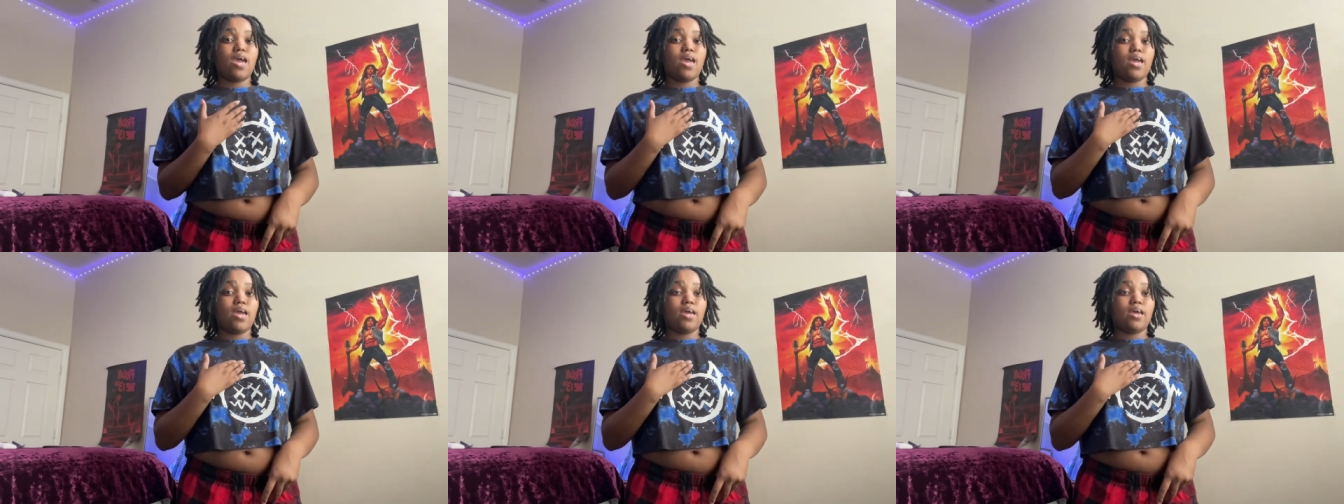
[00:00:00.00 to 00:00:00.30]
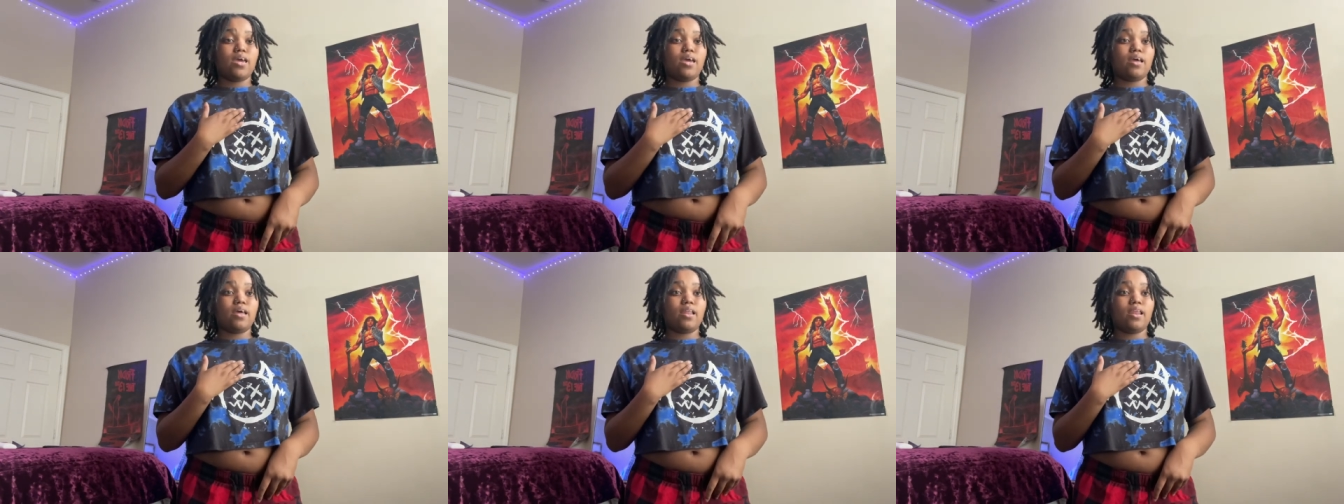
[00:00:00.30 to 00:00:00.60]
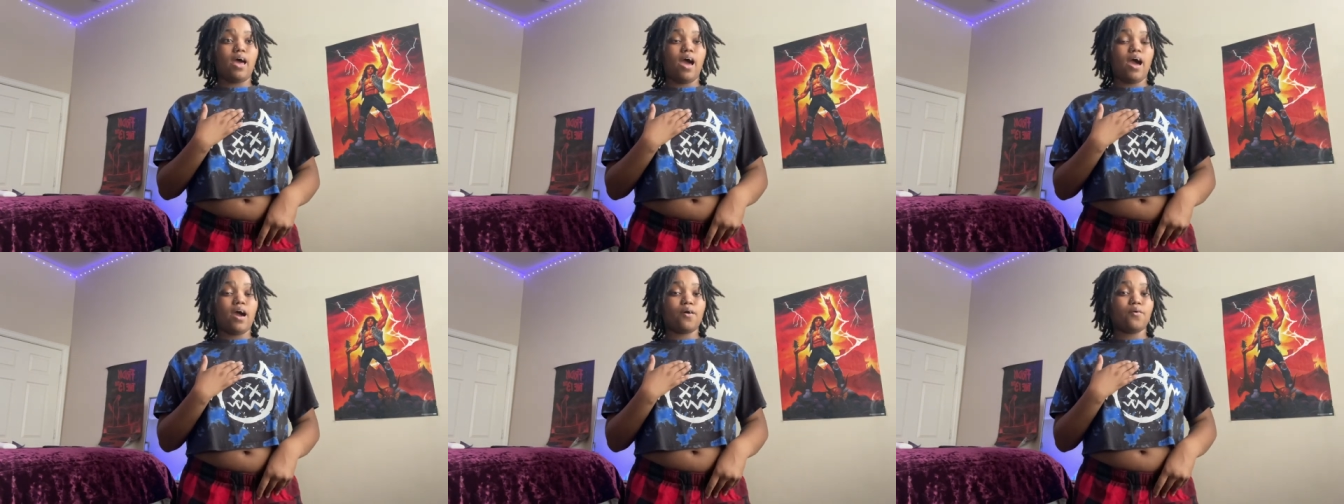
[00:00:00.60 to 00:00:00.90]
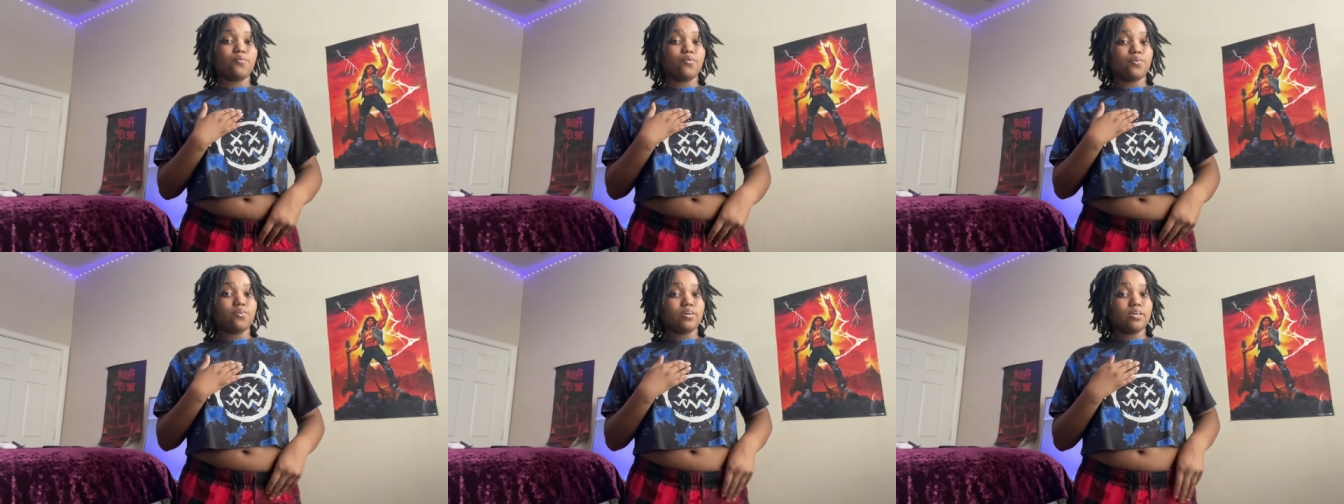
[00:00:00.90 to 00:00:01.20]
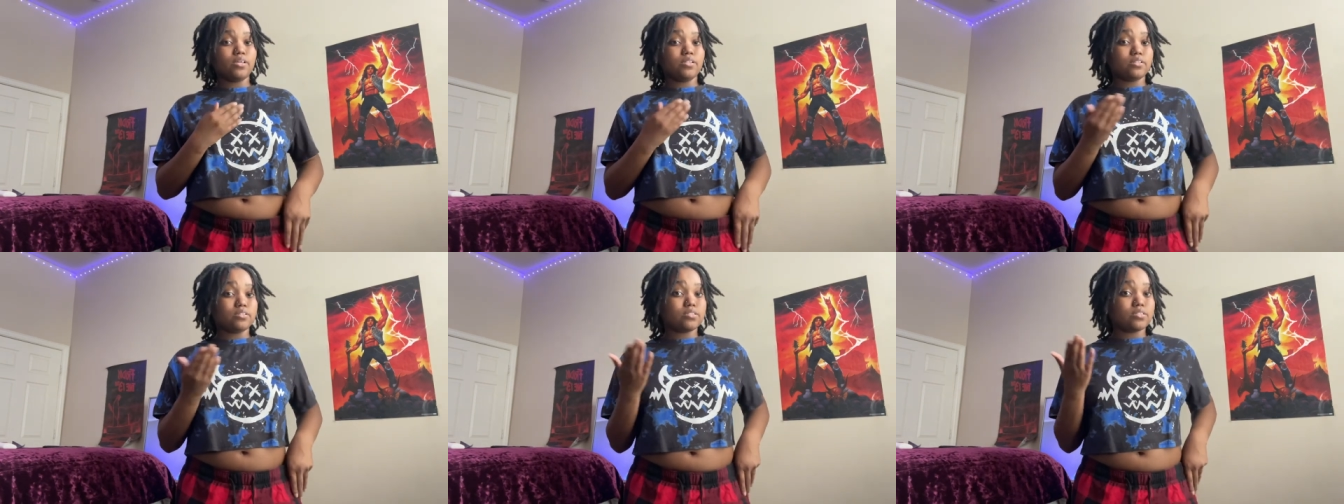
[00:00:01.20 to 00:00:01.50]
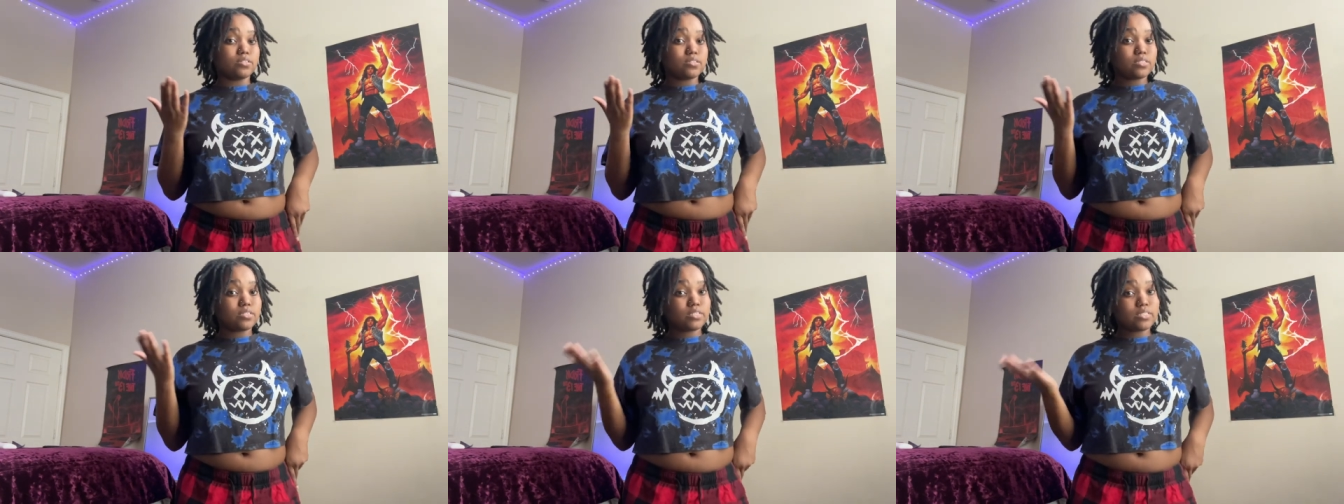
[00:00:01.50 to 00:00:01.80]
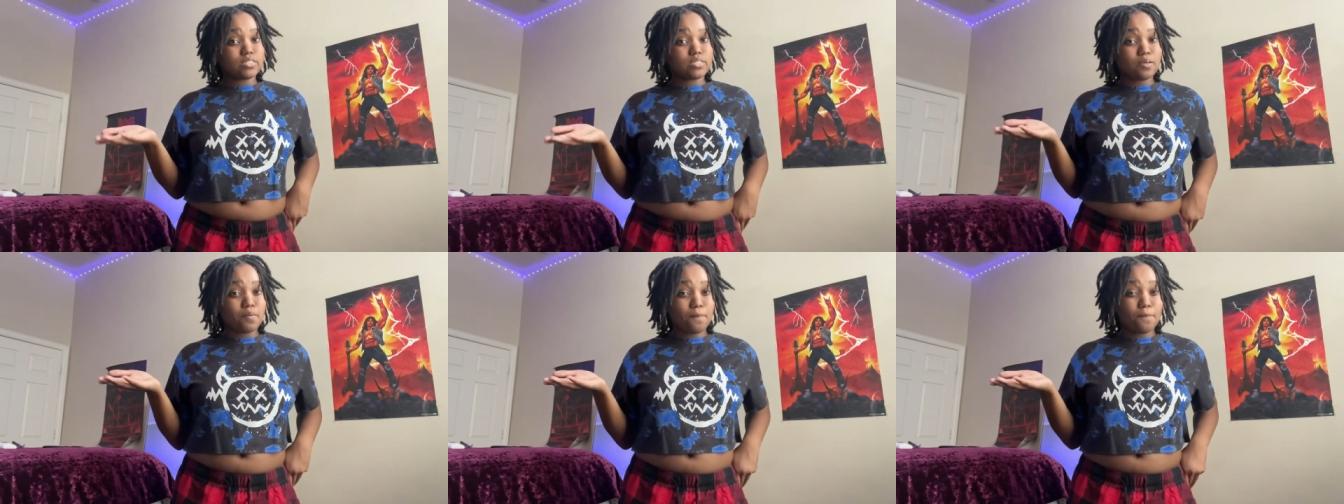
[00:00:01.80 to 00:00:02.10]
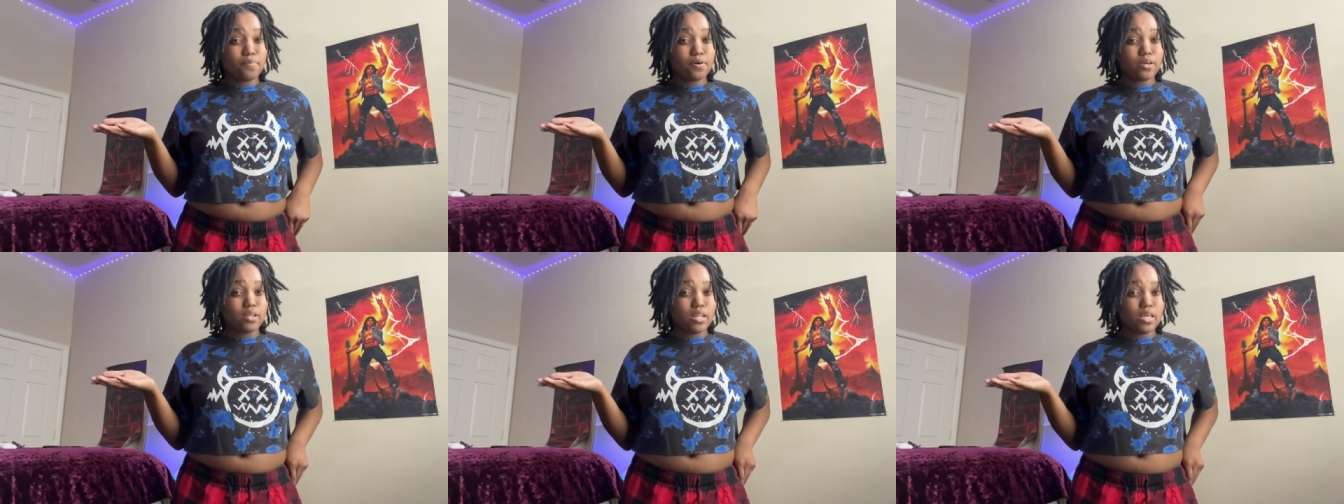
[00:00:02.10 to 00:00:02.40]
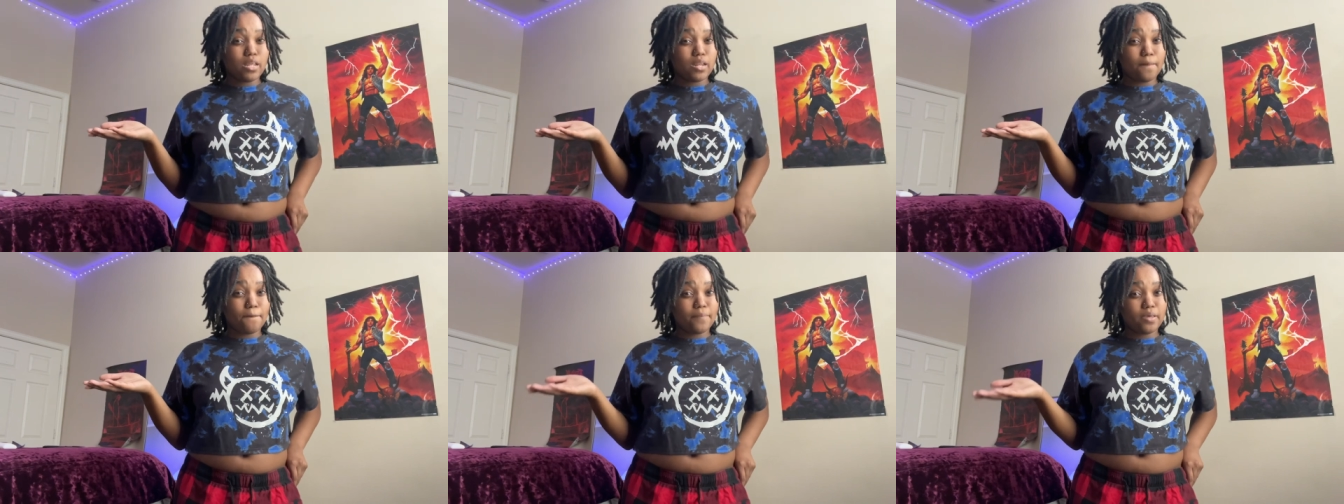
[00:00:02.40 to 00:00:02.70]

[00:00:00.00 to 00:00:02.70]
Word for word: and I will either put in a